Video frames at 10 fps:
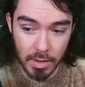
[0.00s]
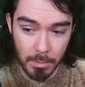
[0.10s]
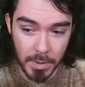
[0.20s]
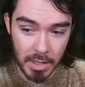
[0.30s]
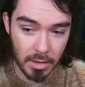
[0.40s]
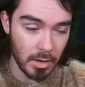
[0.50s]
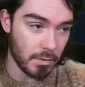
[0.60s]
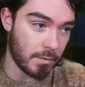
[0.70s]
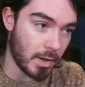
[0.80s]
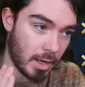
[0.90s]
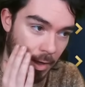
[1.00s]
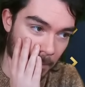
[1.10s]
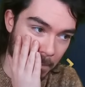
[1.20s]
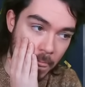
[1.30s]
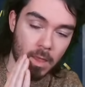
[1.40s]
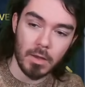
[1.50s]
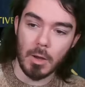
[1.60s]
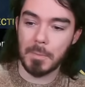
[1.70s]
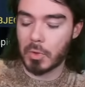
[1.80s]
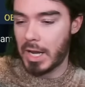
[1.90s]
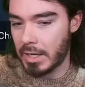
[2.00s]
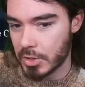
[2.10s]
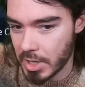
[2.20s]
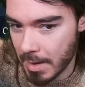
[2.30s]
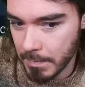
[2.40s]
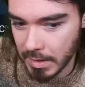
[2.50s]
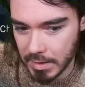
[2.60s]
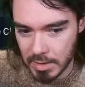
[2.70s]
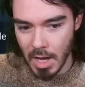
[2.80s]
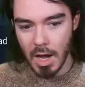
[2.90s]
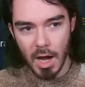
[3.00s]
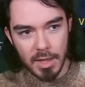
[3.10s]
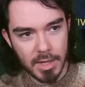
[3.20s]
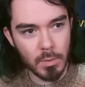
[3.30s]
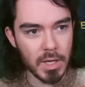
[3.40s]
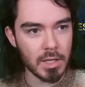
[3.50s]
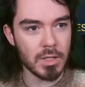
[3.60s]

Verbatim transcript: a bit of um, upgrading champions, I think we can